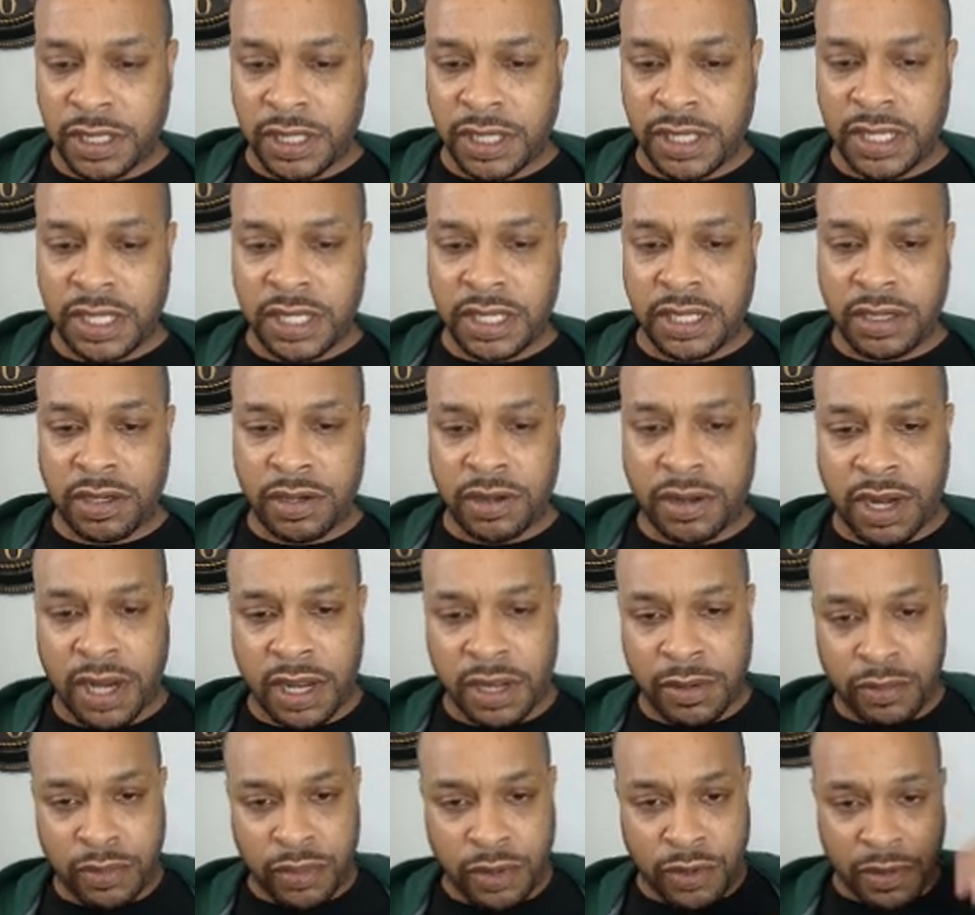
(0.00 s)
Click, all
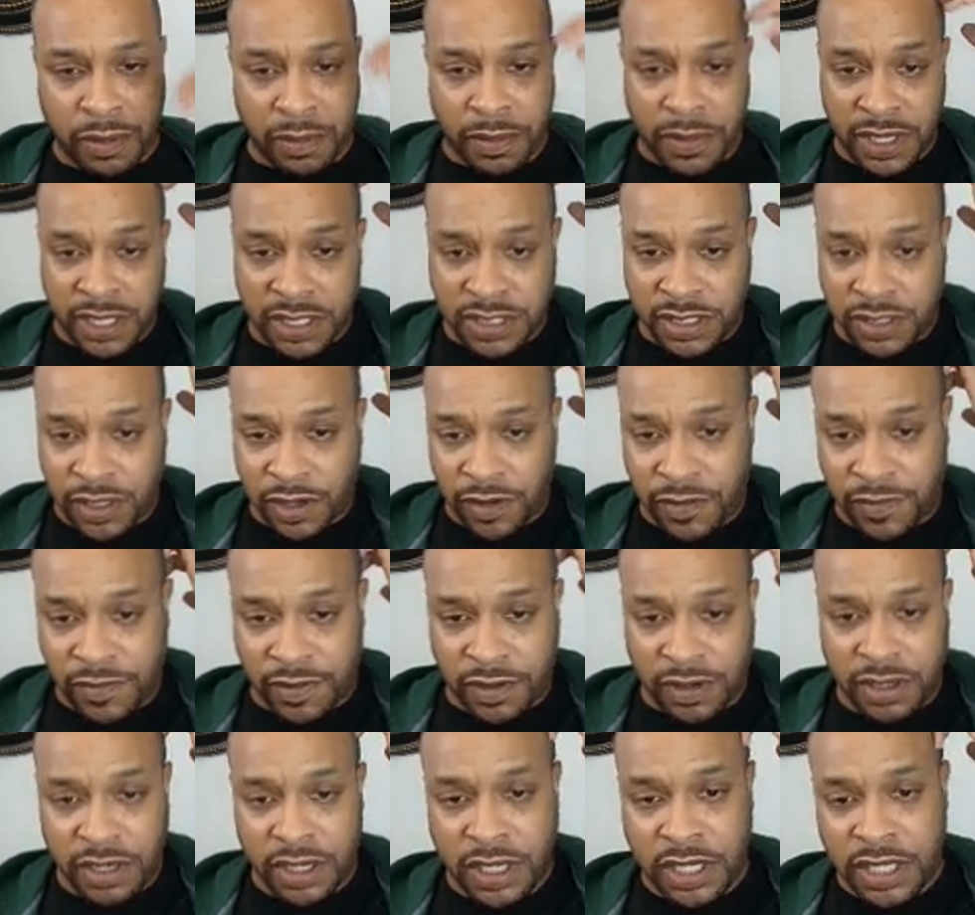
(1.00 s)
right, boom, I'm in a
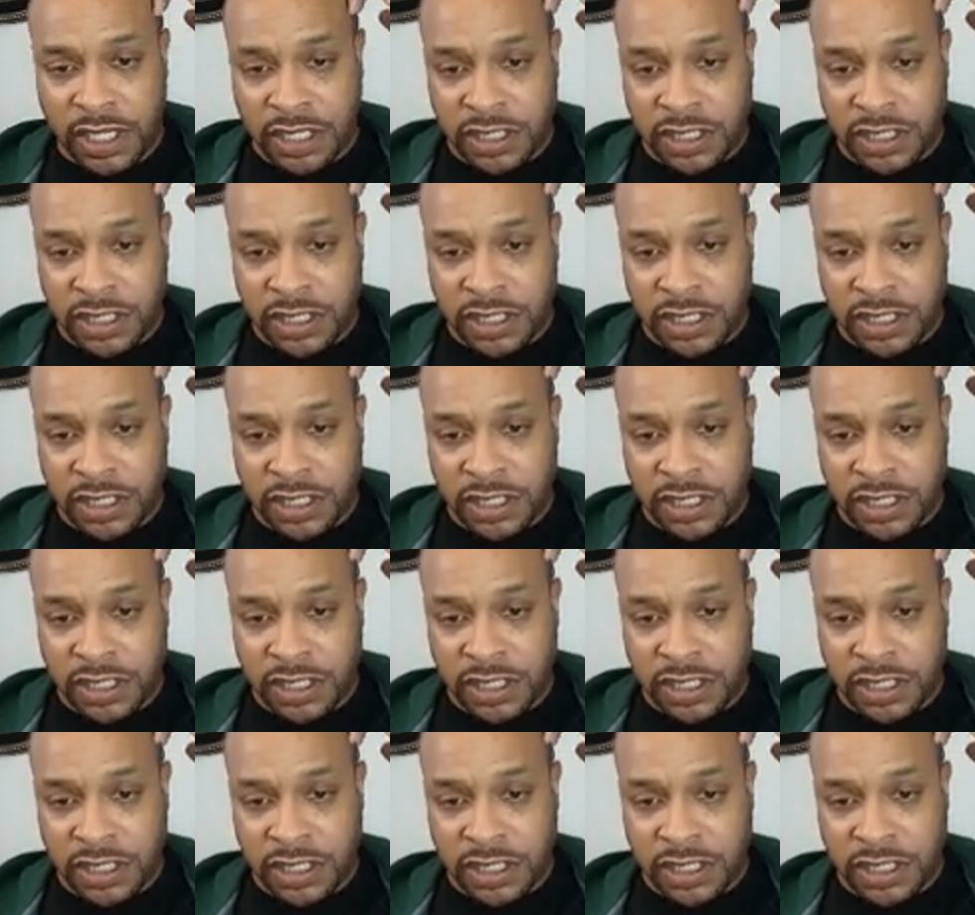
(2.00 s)
server.